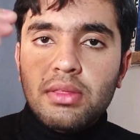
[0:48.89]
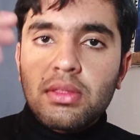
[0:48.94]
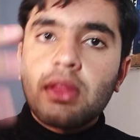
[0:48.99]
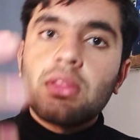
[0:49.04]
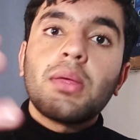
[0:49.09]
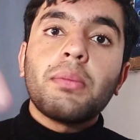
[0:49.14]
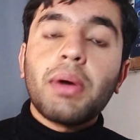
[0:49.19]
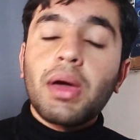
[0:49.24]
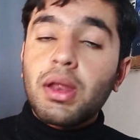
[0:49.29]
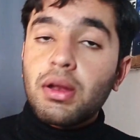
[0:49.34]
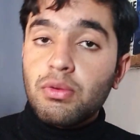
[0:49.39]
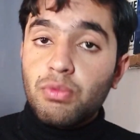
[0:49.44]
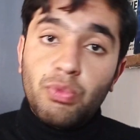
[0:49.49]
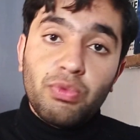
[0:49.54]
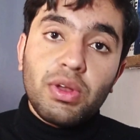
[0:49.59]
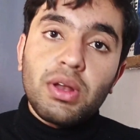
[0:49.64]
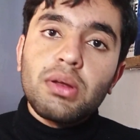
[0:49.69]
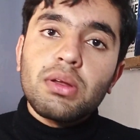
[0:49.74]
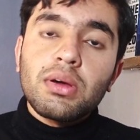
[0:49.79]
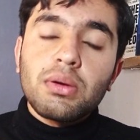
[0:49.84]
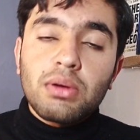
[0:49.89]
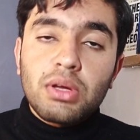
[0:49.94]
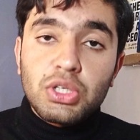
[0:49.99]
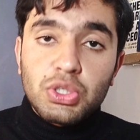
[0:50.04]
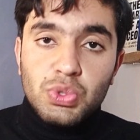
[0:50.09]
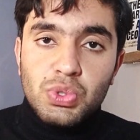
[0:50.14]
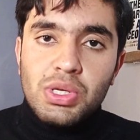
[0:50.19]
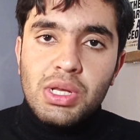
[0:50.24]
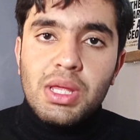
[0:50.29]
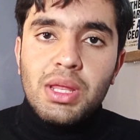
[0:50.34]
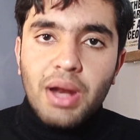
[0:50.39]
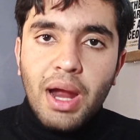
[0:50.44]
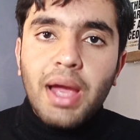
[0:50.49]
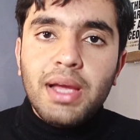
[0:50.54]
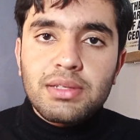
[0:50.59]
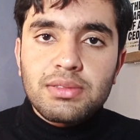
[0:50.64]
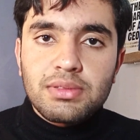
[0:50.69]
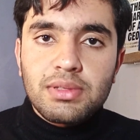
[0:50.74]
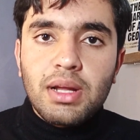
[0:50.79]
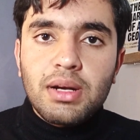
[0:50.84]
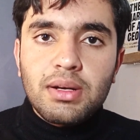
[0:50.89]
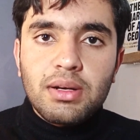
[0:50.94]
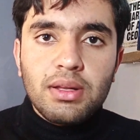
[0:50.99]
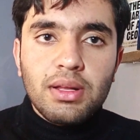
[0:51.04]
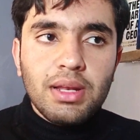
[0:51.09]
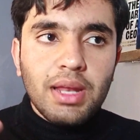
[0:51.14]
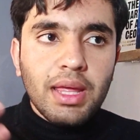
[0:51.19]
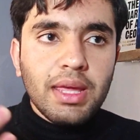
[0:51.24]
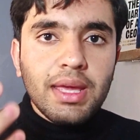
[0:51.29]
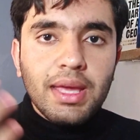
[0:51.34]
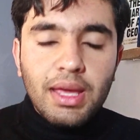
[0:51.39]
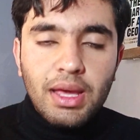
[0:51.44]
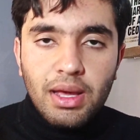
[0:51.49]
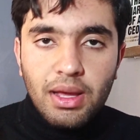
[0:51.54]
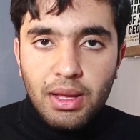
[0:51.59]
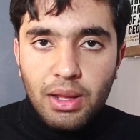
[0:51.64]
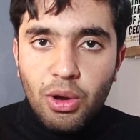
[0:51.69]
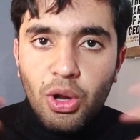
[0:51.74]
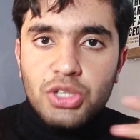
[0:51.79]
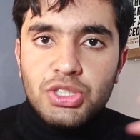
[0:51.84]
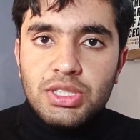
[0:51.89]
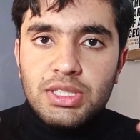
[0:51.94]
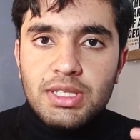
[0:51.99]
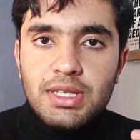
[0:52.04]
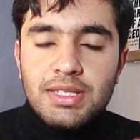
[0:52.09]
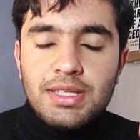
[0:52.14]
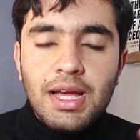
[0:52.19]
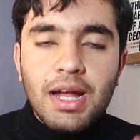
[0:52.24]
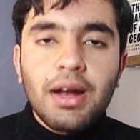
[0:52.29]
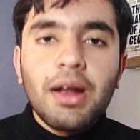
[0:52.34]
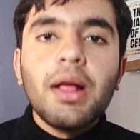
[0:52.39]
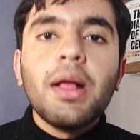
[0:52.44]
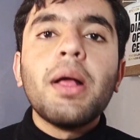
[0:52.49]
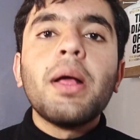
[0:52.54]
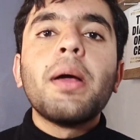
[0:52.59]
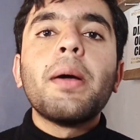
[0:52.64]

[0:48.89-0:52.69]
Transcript: then the merit will usually rise. That like logic says that.